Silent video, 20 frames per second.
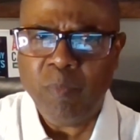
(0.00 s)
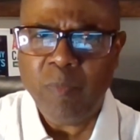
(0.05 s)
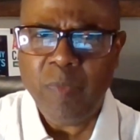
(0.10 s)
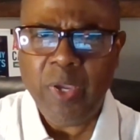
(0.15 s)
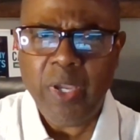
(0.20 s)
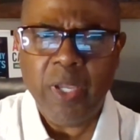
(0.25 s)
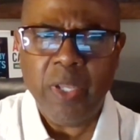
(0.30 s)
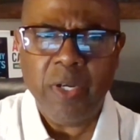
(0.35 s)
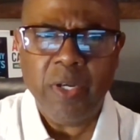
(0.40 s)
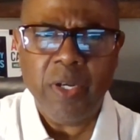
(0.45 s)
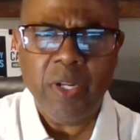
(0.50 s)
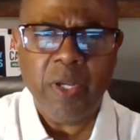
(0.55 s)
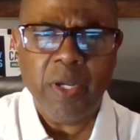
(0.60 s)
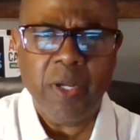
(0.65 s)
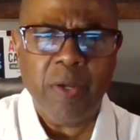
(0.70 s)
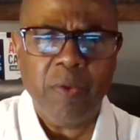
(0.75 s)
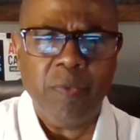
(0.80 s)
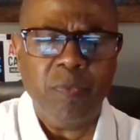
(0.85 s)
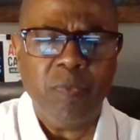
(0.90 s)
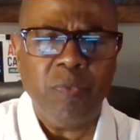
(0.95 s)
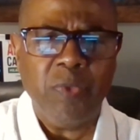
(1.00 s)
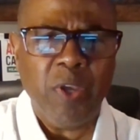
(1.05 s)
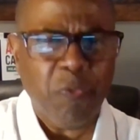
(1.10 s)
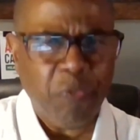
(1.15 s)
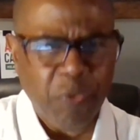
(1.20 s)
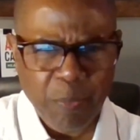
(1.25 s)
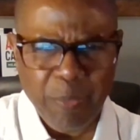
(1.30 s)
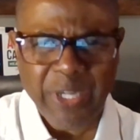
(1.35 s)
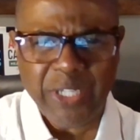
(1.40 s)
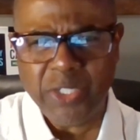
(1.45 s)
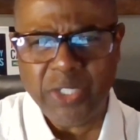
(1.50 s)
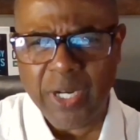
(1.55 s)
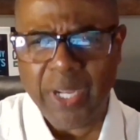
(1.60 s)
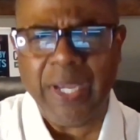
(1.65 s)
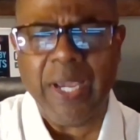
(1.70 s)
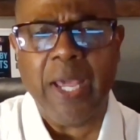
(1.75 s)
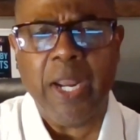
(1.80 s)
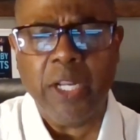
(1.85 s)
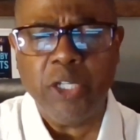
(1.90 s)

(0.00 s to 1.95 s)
And the information I got,